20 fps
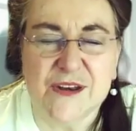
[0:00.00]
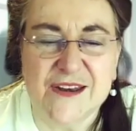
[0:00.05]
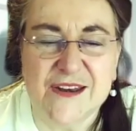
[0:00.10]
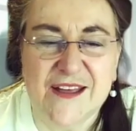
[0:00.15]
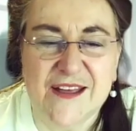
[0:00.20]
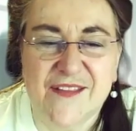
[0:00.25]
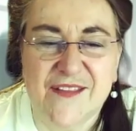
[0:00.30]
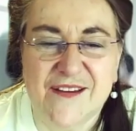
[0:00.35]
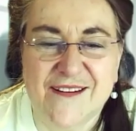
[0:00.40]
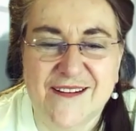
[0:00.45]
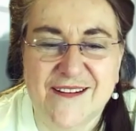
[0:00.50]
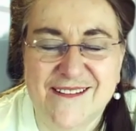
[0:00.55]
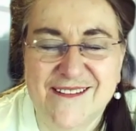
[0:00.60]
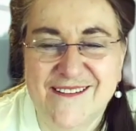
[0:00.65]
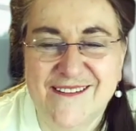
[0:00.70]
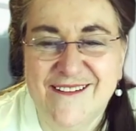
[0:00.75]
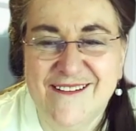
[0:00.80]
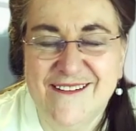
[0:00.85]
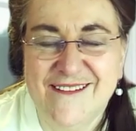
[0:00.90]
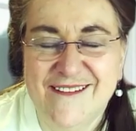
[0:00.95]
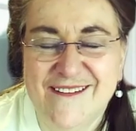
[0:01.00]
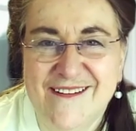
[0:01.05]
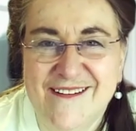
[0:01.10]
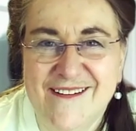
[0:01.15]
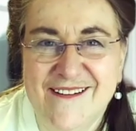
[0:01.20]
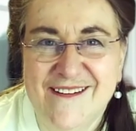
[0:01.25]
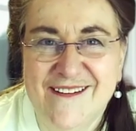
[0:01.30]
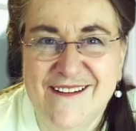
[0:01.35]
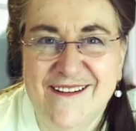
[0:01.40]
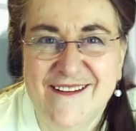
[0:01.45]
another.
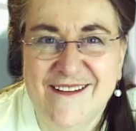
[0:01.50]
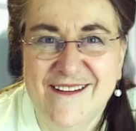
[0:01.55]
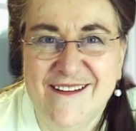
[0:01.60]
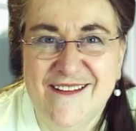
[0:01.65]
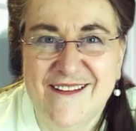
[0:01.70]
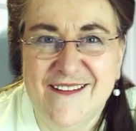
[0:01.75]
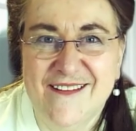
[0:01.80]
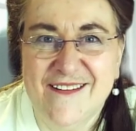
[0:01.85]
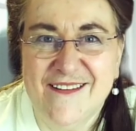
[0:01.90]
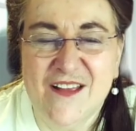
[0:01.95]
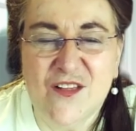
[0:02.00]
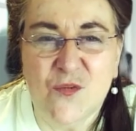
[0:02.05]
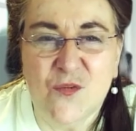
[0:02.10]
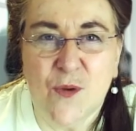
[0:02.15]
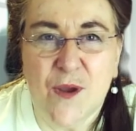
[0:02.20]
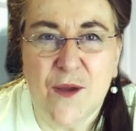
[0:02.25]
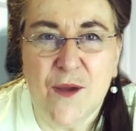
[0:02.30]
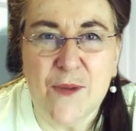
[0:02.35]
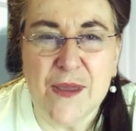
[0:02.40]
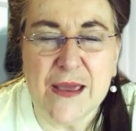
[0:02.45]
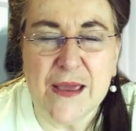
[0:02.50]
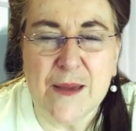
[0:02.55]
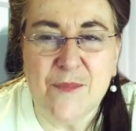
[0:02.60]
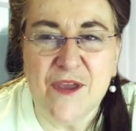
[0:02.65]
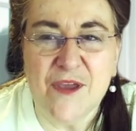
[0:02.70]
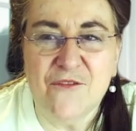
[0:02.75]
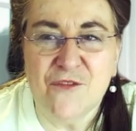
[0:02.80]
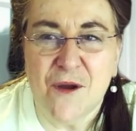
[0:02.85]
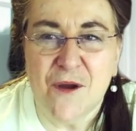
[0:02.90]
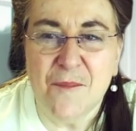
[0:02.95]
That's where we're
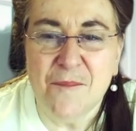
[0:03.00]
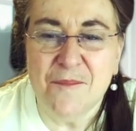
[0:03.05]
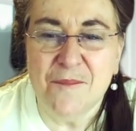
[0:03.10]
coming from,